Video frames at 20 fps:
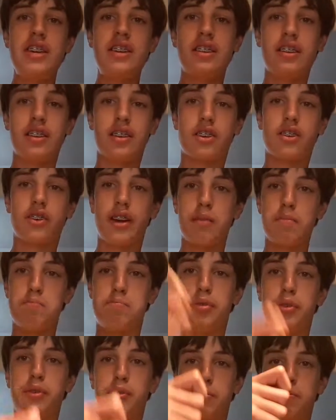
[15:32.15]
beat going
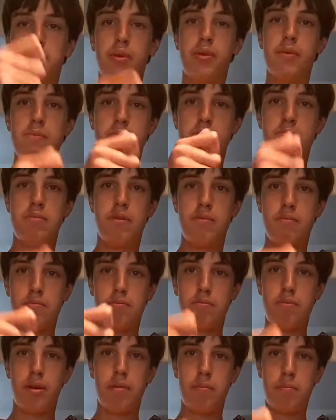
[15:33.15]
boom, boom, boom, boom,
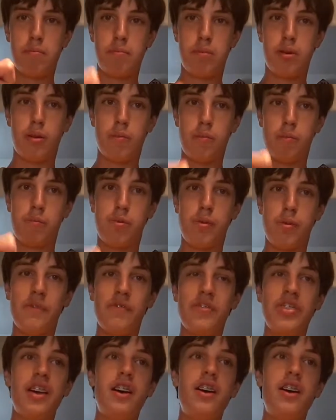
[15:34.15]
boom, boom,